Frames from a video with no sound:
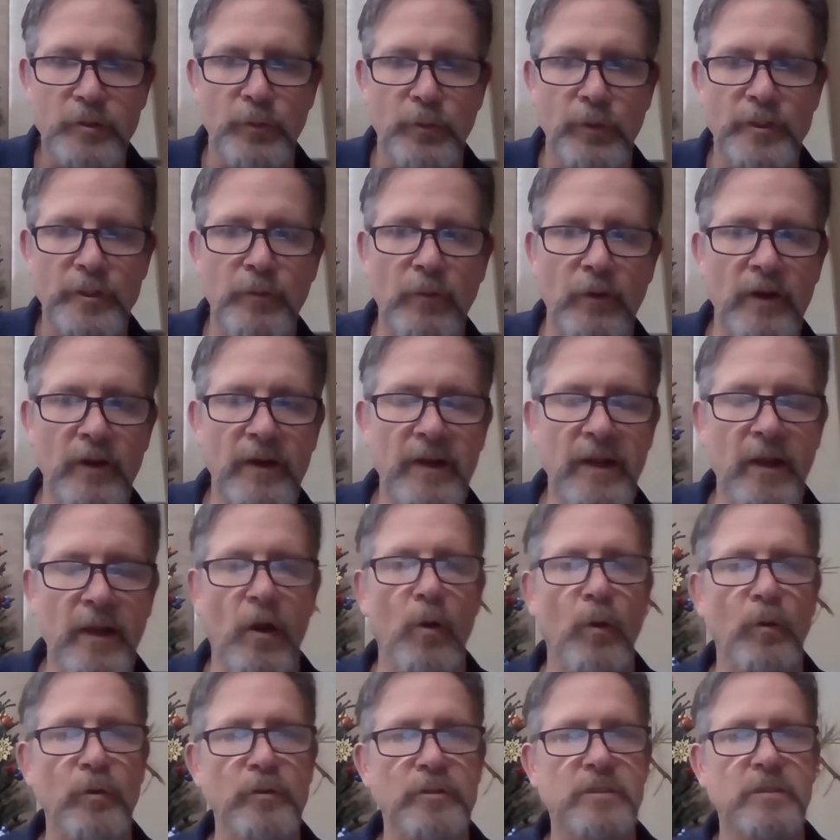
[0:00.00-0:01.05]
which one
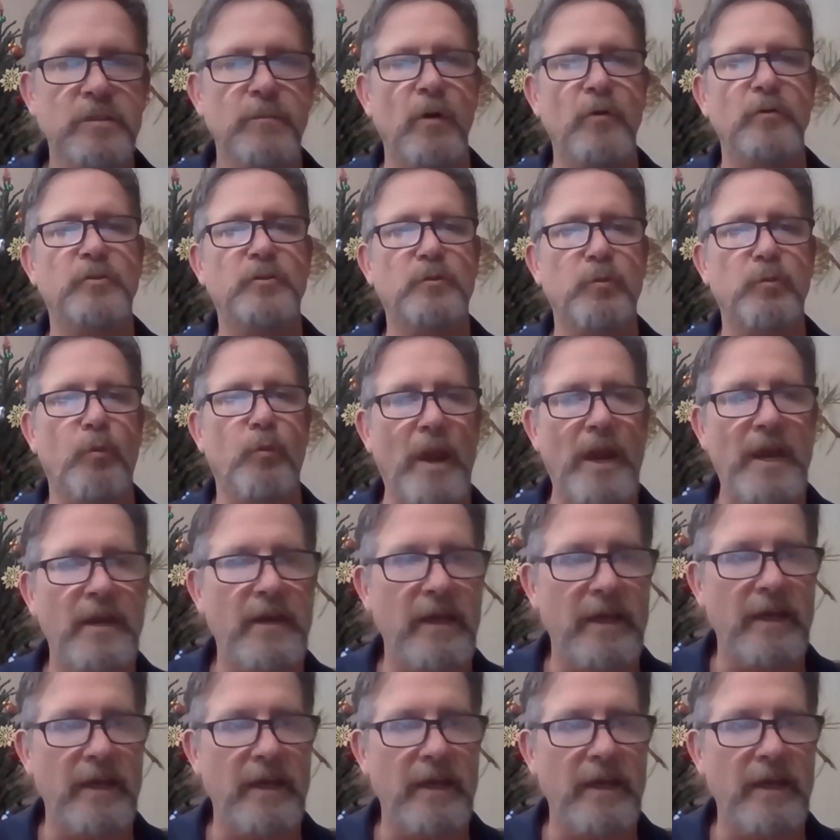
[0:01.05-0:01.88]
holds the most weight